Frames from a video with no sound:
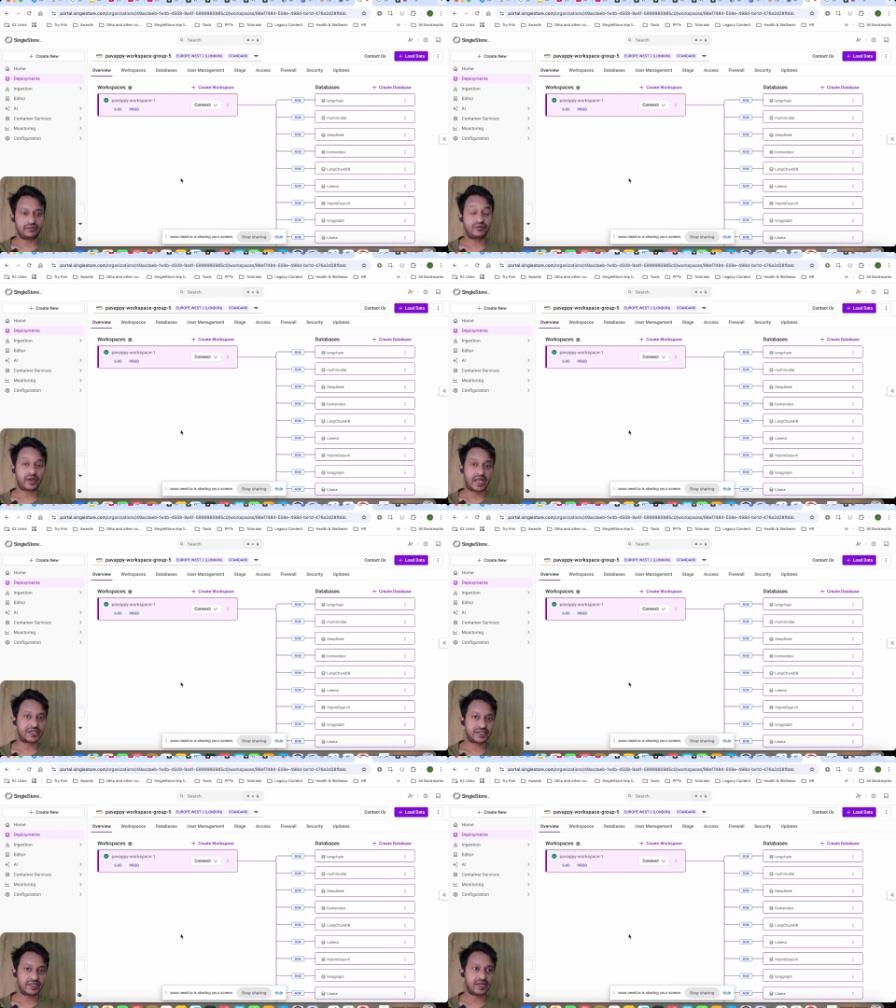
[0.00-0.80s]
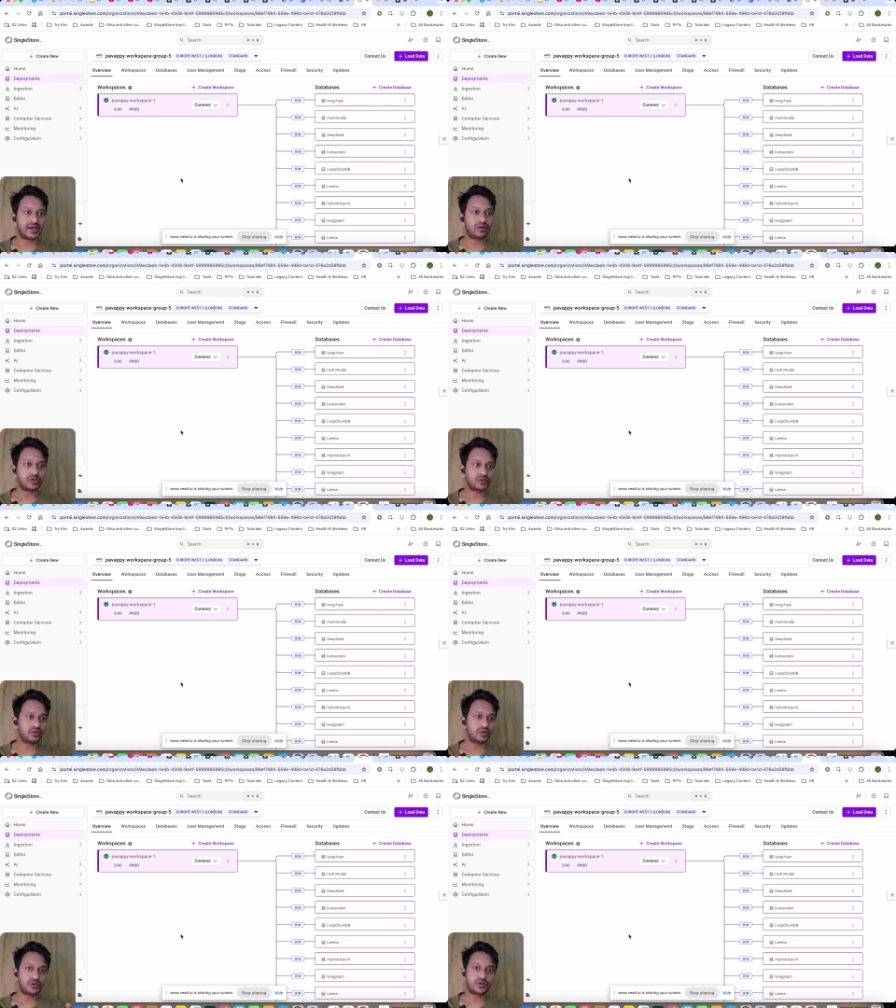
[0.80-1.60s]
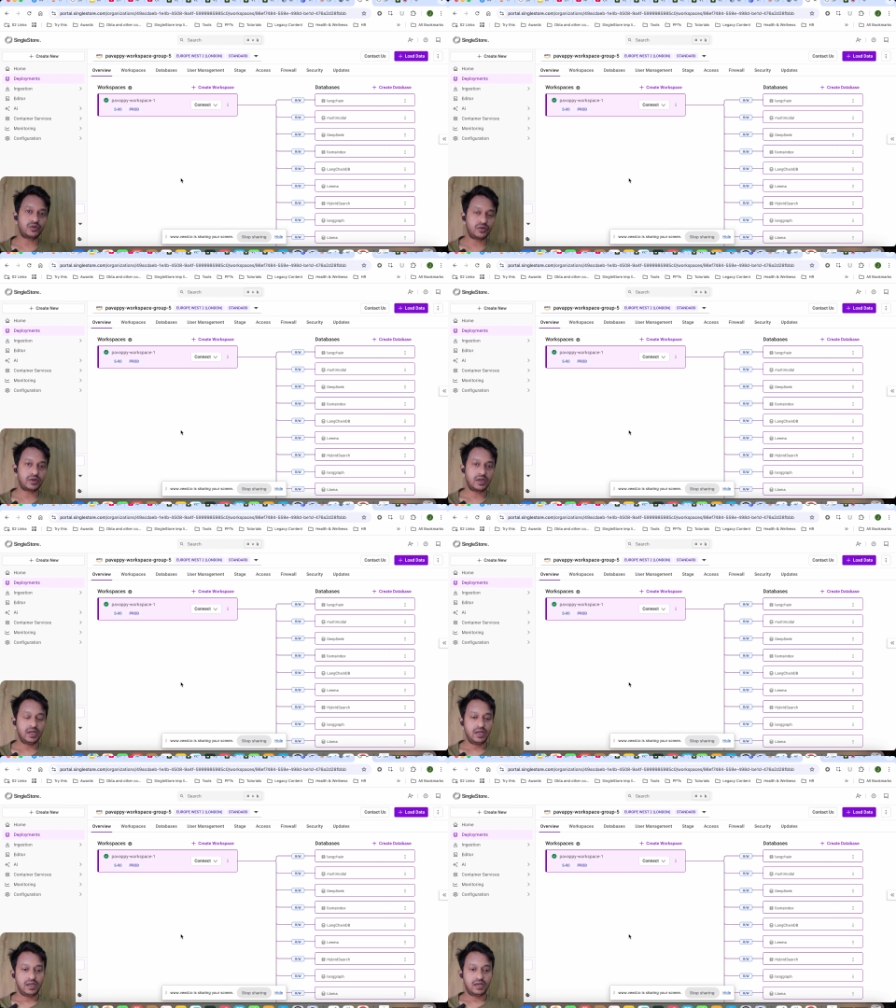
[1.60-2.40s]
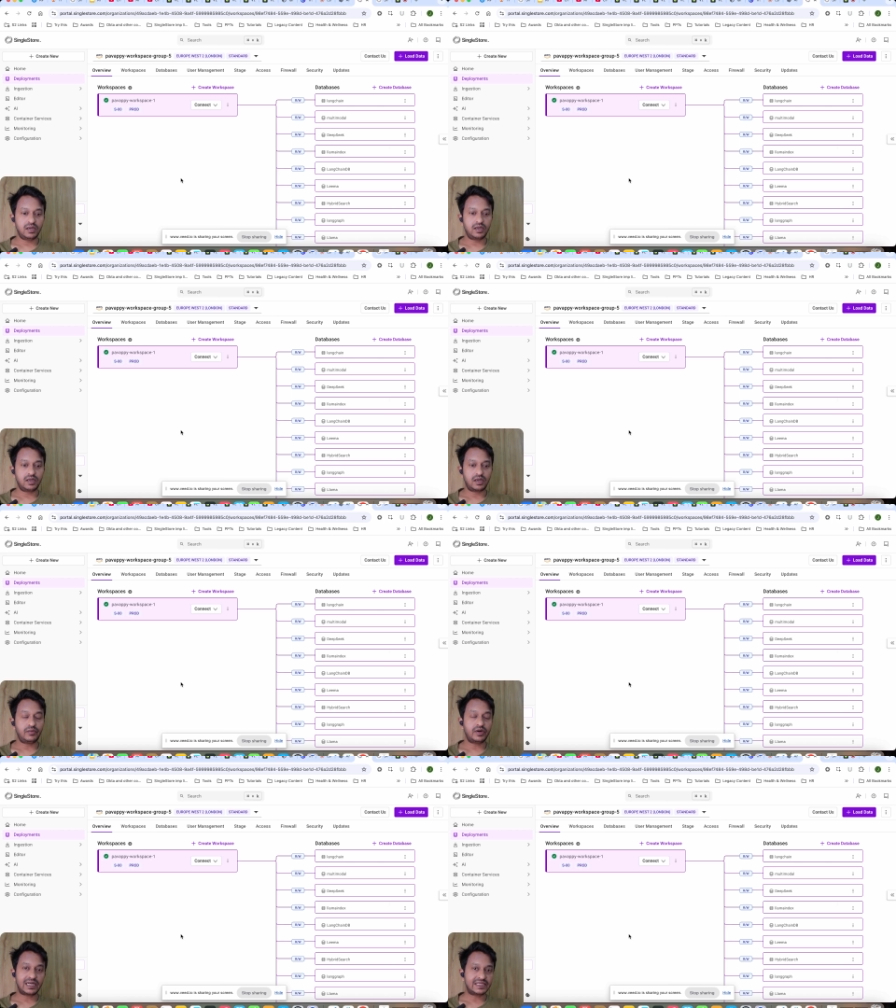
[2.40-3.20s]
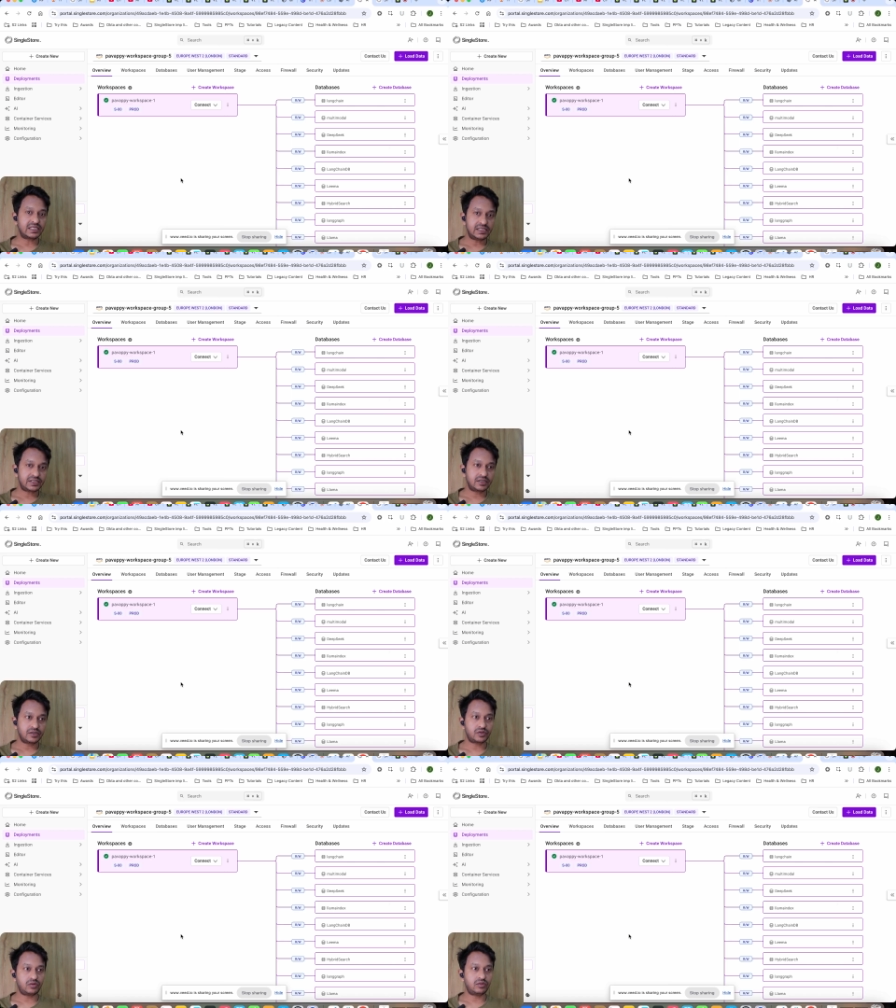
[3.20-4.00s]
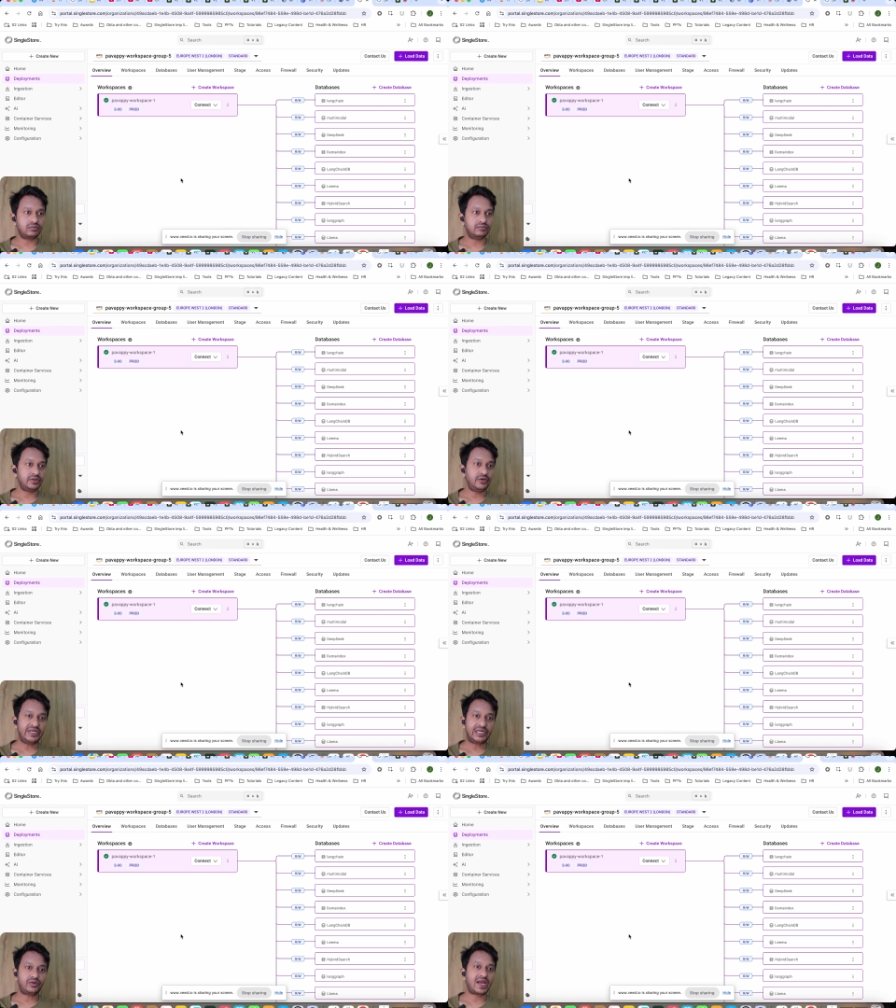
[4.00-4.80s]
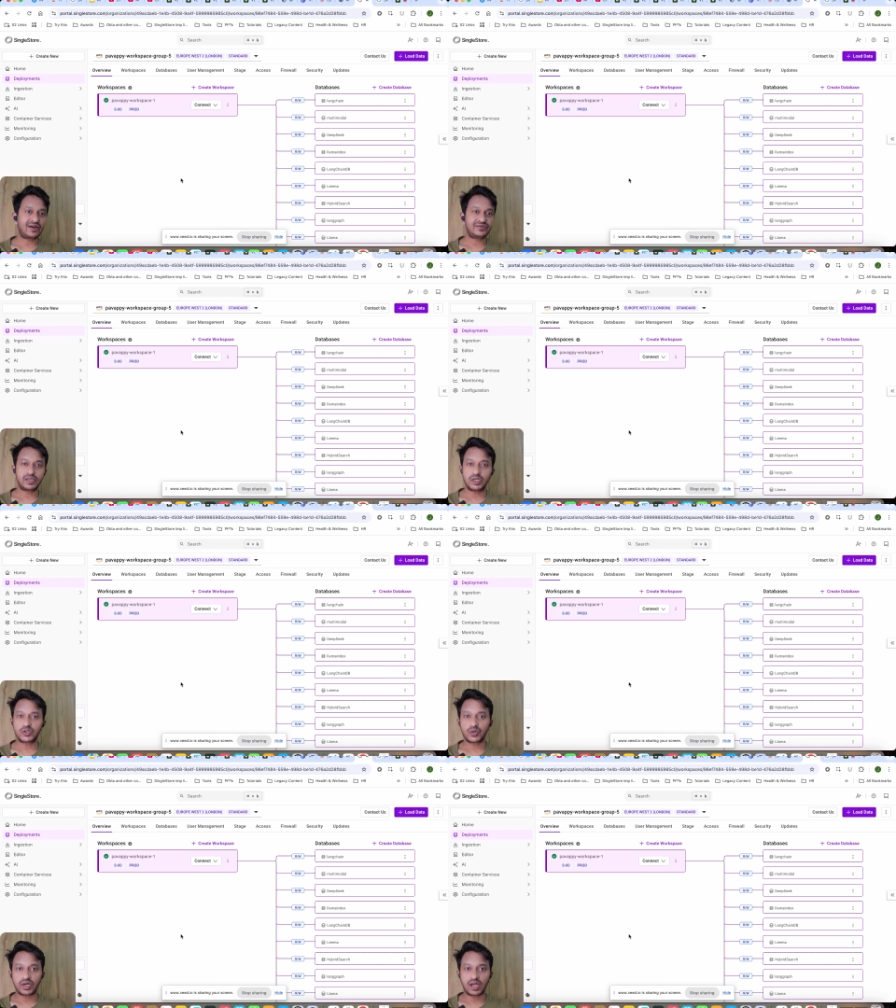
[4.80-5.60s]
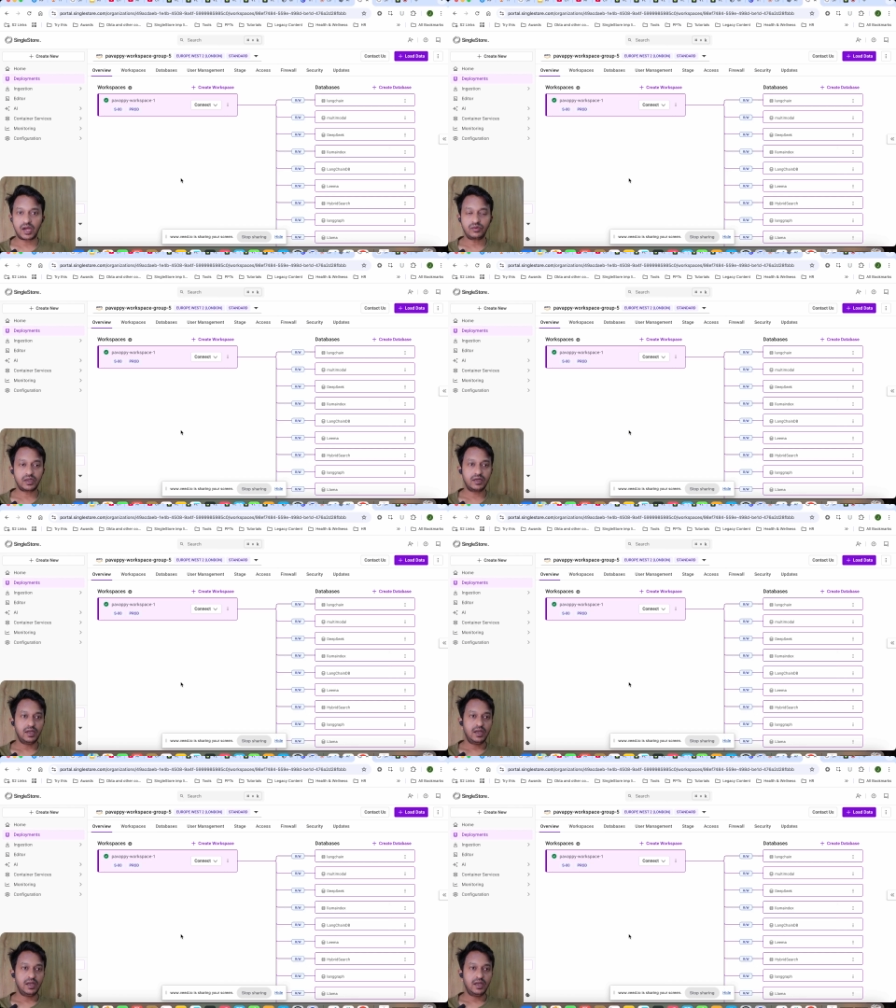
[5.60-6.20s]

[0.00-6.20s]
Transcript: for cache and also to store our results, so you need to have single store account.